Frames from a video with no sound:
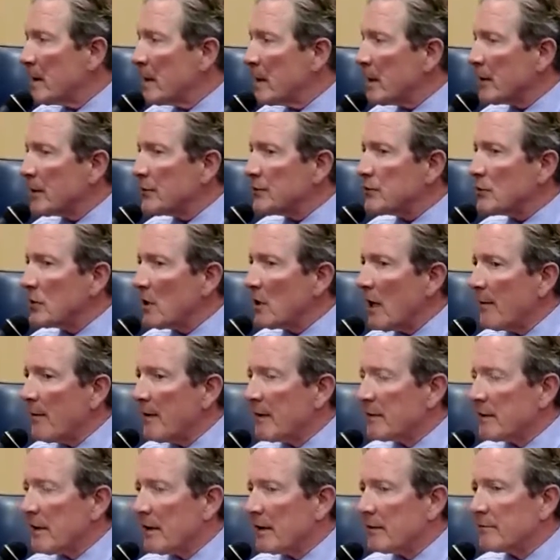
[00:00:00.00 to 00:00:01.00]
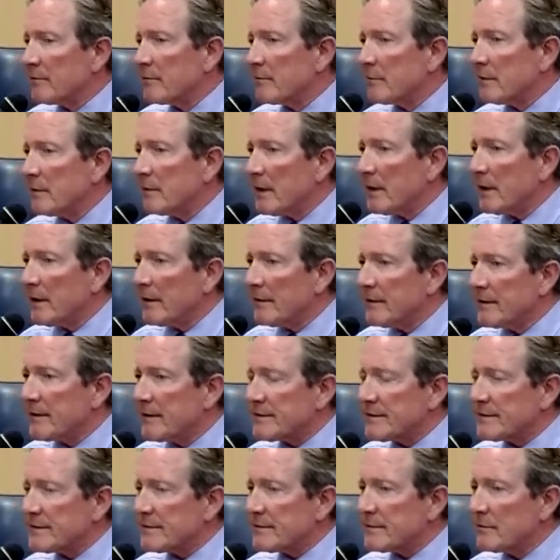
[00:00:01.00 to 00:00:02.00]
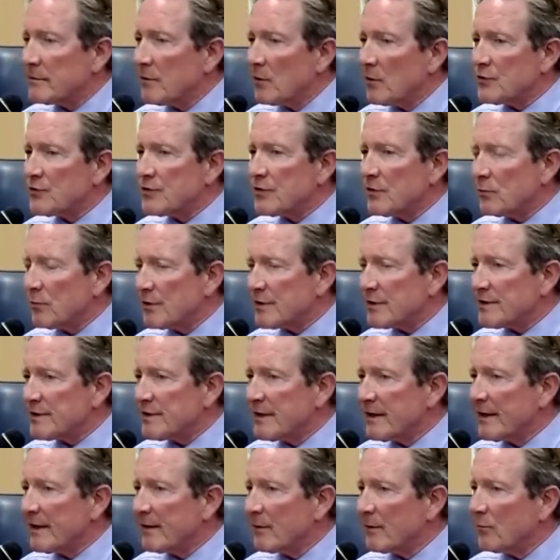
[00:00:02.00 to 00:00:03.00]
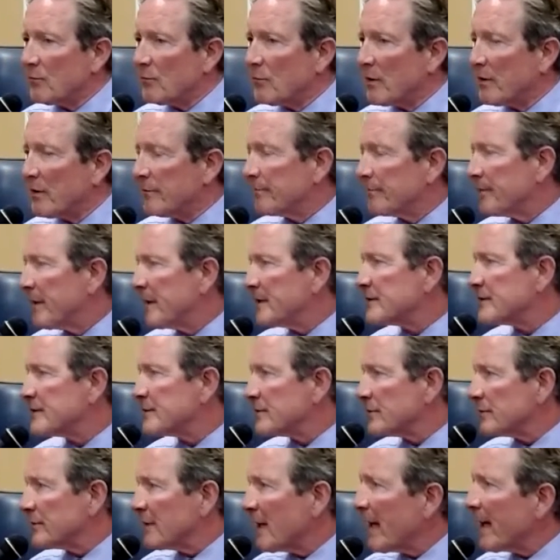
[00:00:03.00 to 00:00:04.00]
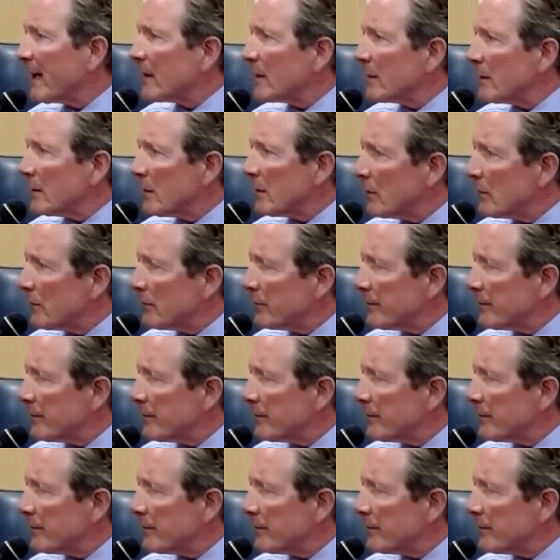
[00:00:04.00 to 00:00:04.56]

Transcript: Could you comment on this notion we're seeing where patients are dying alone?